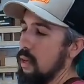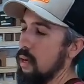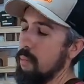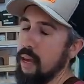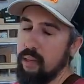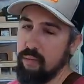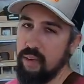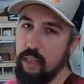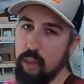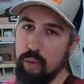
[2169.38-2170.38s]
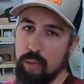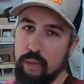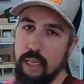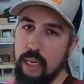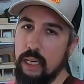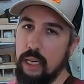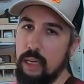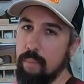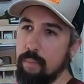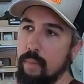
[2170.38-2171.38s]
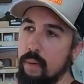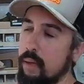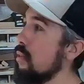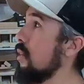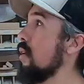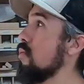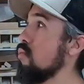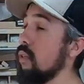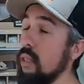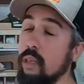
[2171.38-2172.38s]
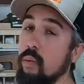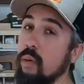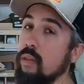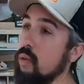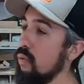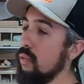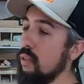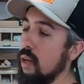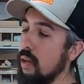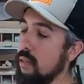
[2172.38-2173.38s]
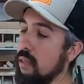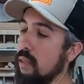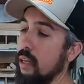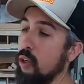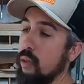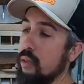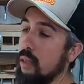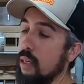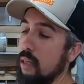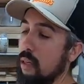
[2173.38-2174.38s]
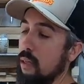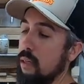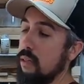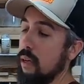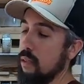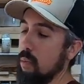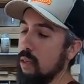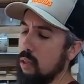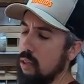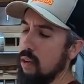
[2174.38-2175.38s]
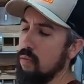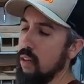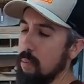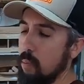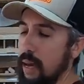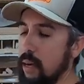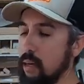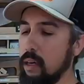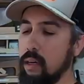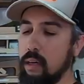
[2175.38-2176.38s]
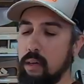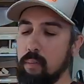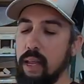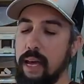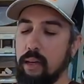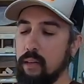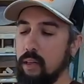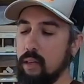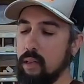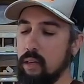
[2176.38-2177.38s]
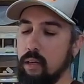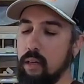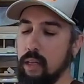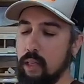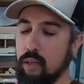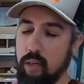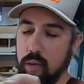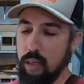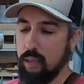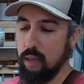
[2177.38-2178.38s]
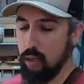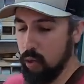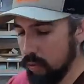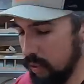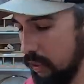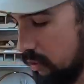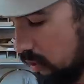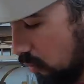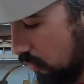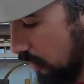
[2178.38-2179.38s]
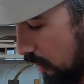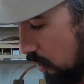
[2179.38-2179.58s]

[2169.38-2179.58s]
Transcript: Um, ElevateLuthery.com sells really good ones, two different sizes, and Grizzly sells them. But it's just an inflatable batter bladder that allows you to do this. And the cool thing is, is you've got